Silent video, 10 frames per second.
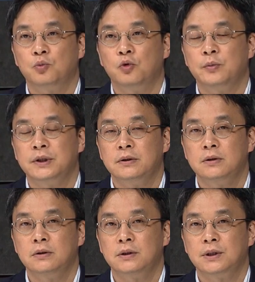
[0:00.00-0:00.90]
on the
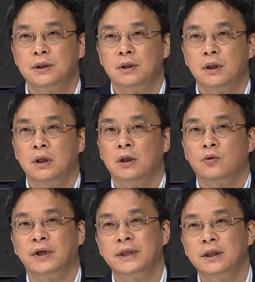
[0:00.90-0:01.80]
role of the
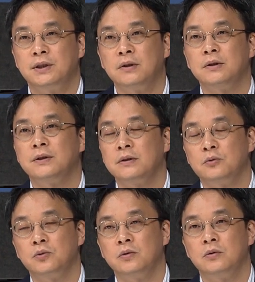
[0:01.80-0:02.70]
government. And
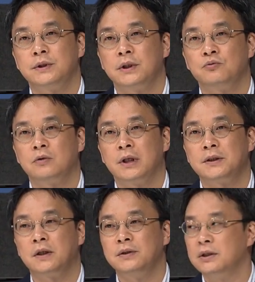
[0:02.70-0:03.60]
if I listen
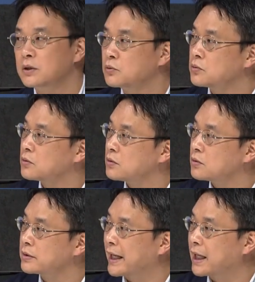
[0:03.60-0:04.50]
to the
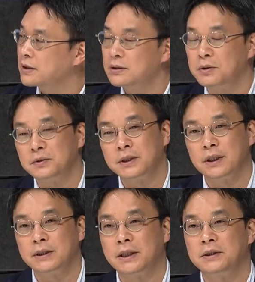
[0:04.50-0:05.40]
presentation of
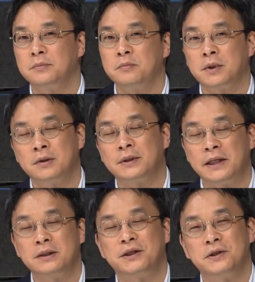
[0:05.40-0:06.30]
Representative Lee
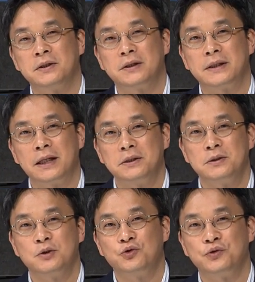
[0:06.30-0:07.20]
Kwang-jae, the
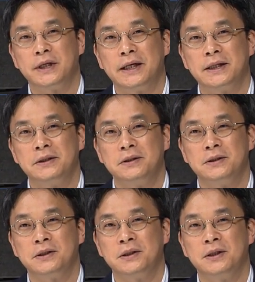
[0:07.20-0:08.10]
state's role
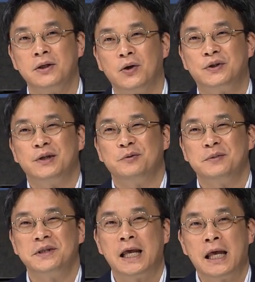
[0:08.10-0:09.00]
is really
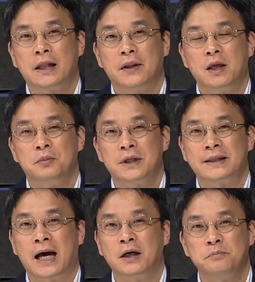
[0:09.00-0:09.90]
highlighted.
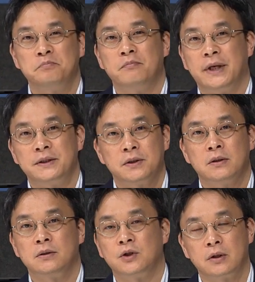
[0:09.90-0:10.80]
And
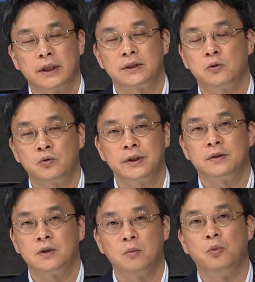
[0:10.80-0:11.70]
you
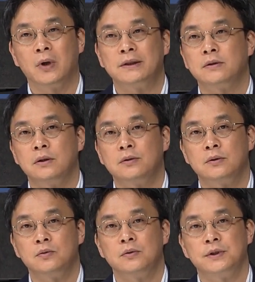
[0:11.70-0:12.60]
mentioned that neighbor
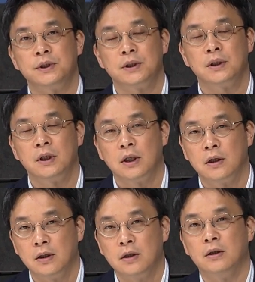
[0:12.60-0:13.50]
and
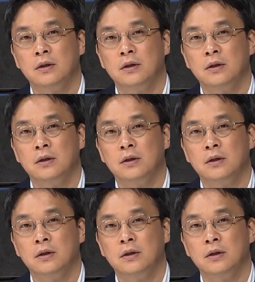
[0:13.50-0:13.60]
Daum